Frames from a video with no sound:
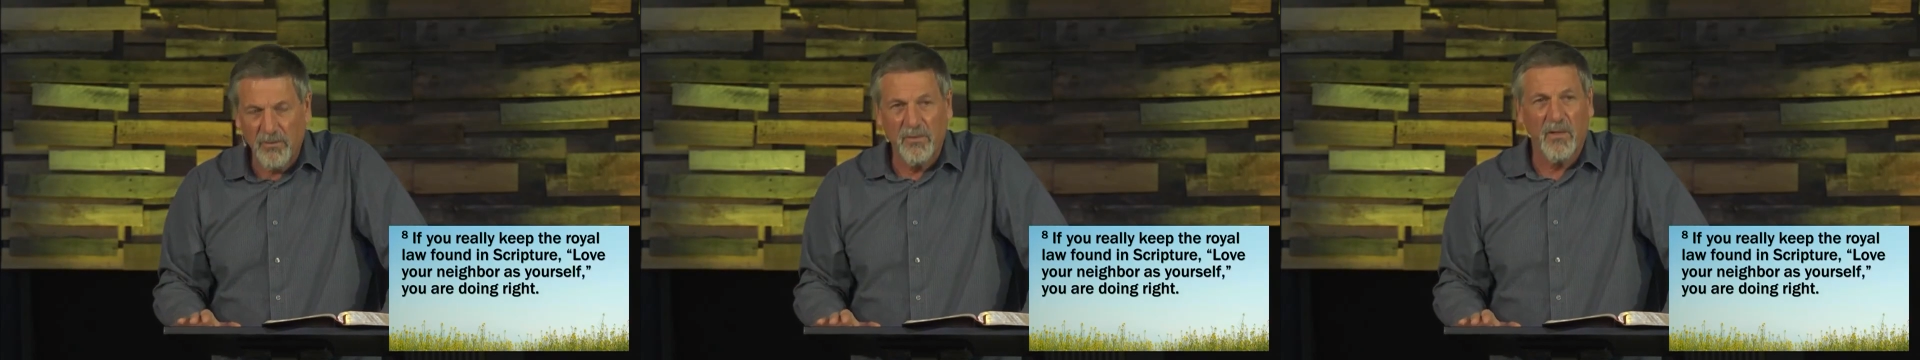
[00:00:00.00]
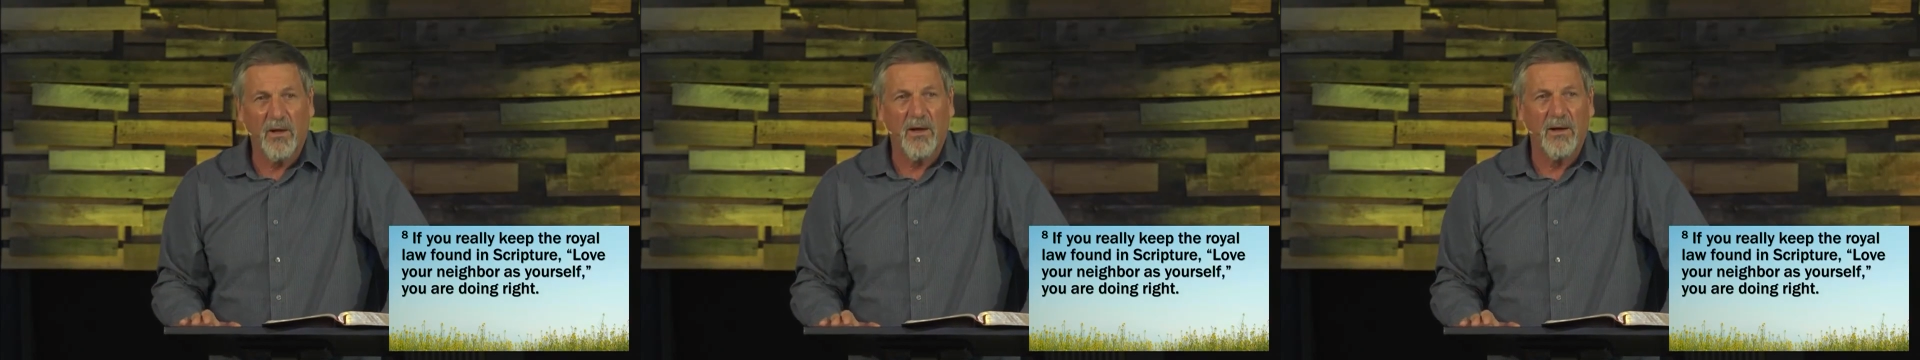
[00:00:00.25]

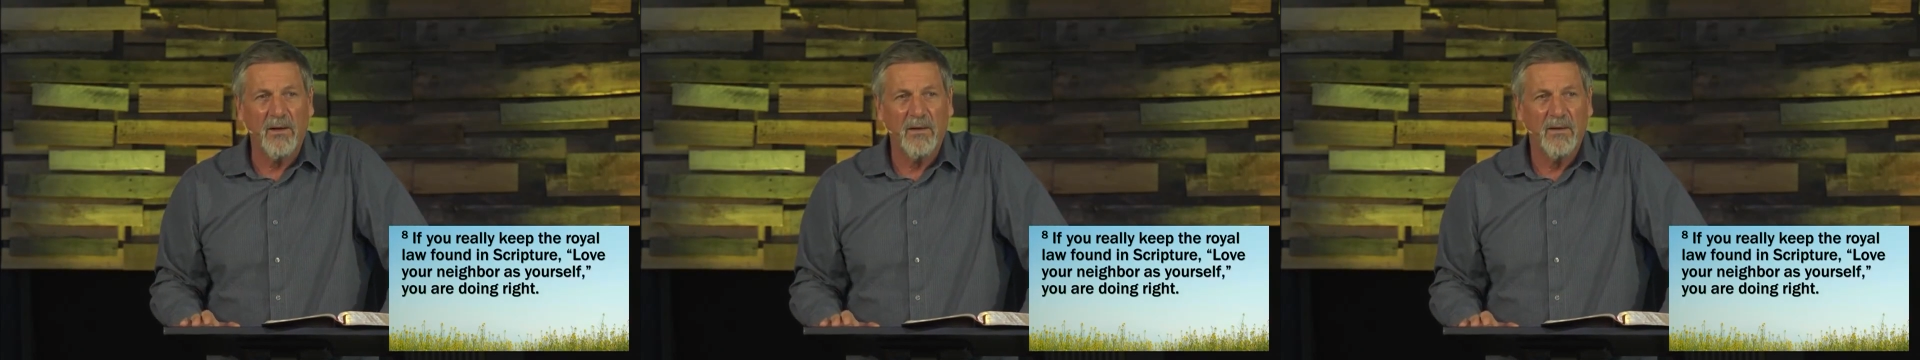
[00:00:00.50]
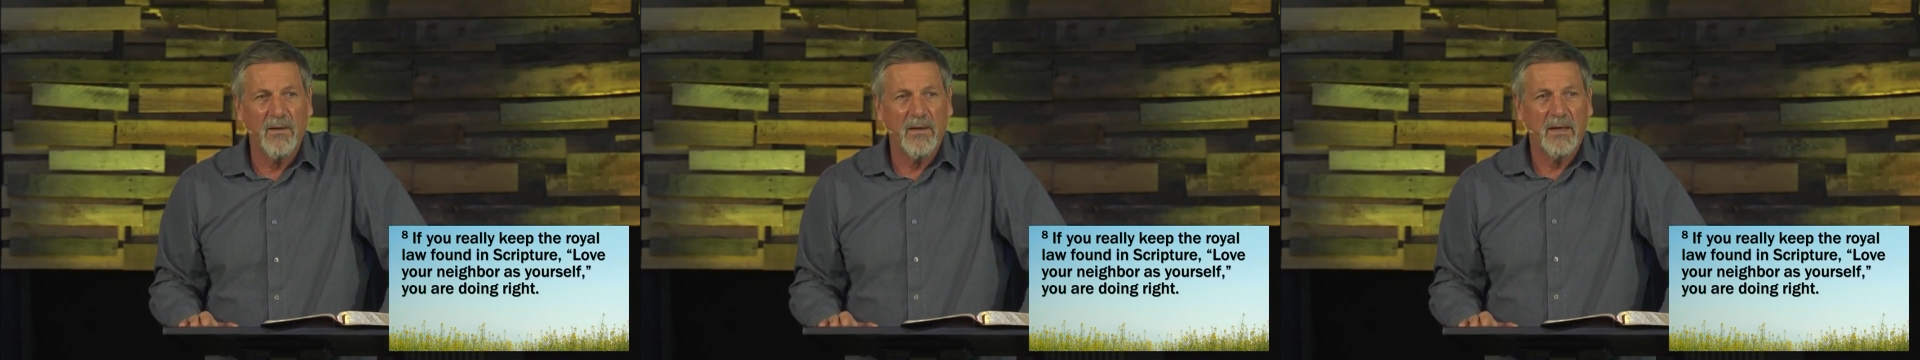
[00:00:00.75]
law
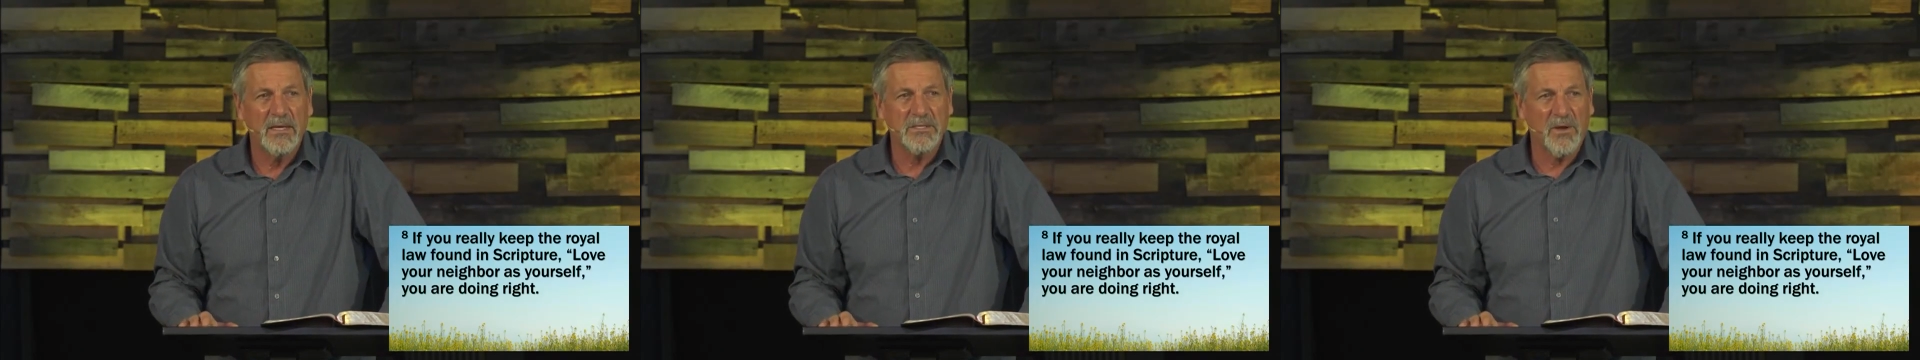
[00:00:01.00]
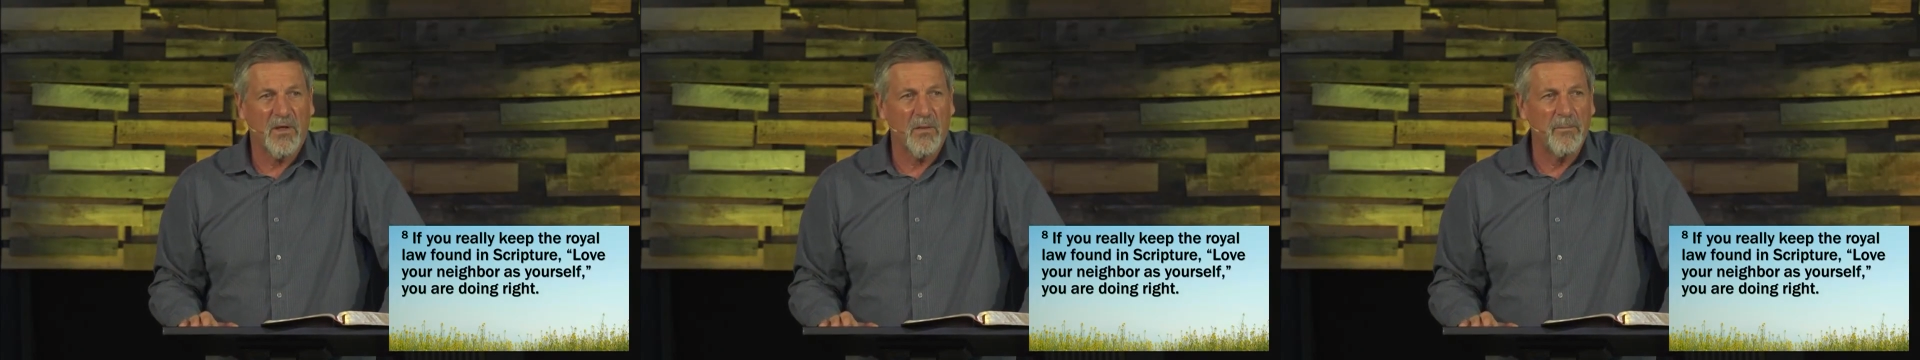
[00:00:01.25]

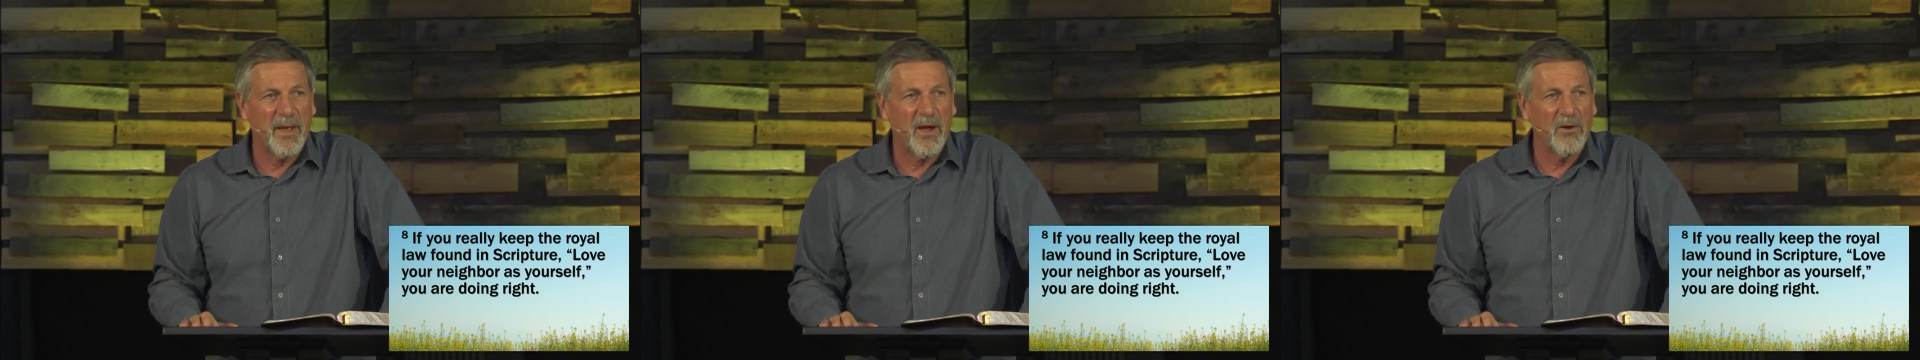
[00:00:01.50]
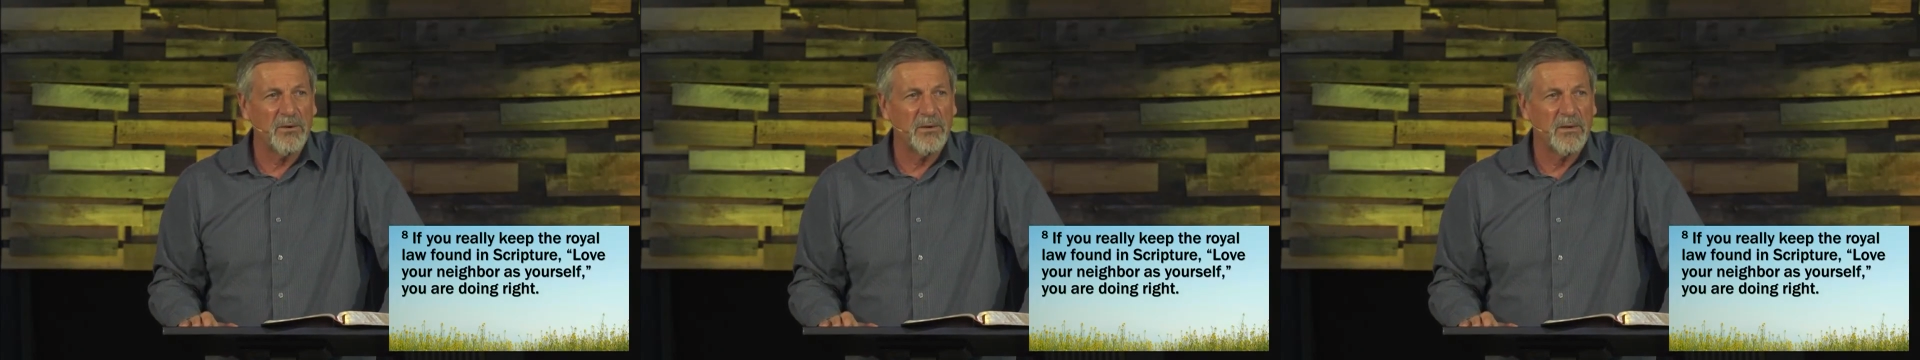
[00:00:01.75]
is all
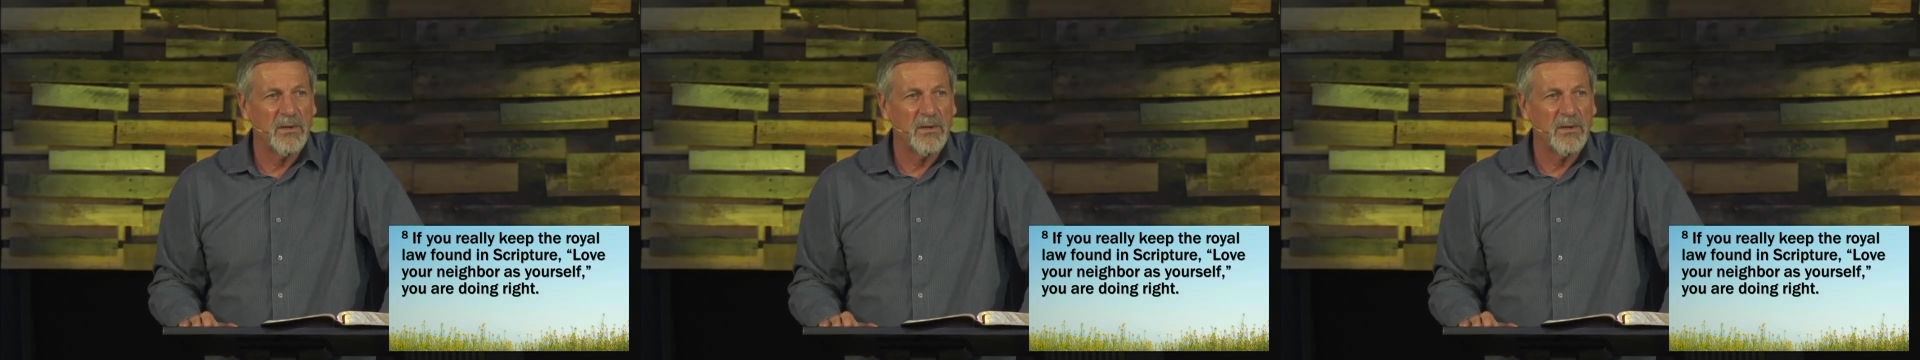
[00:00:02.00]
about.